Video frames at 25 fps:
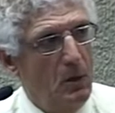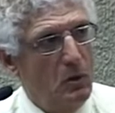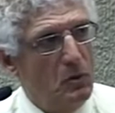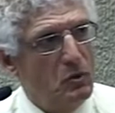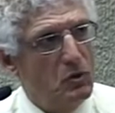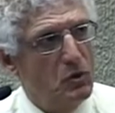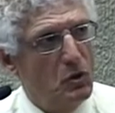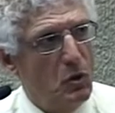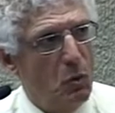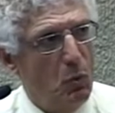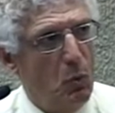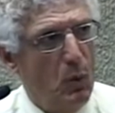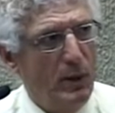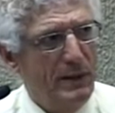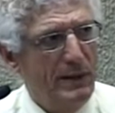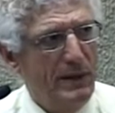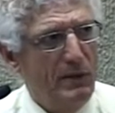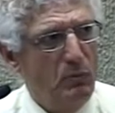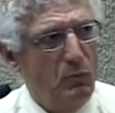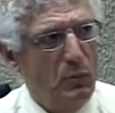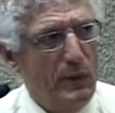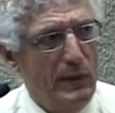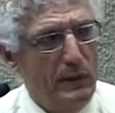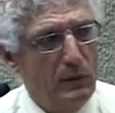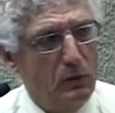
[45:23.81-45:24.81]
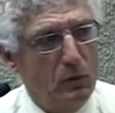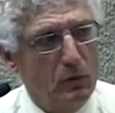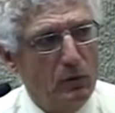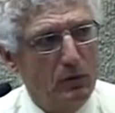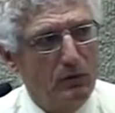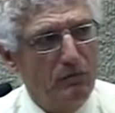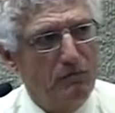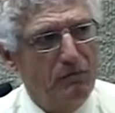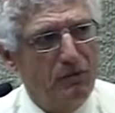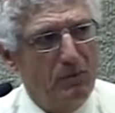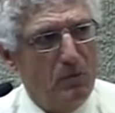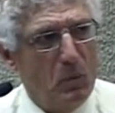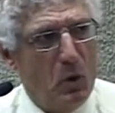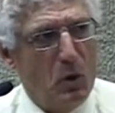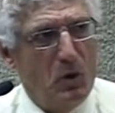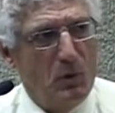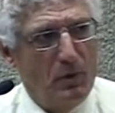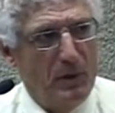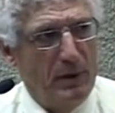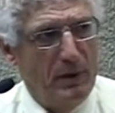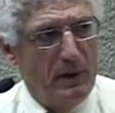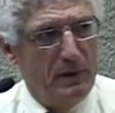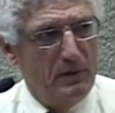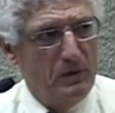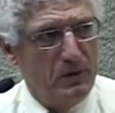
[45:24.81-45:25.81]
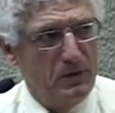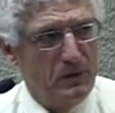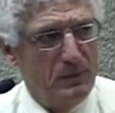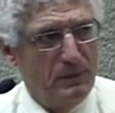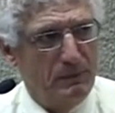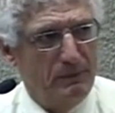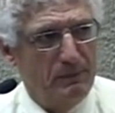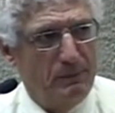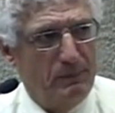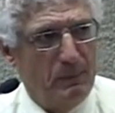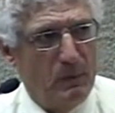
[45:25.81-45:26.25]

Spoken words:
So what did we learn from all this?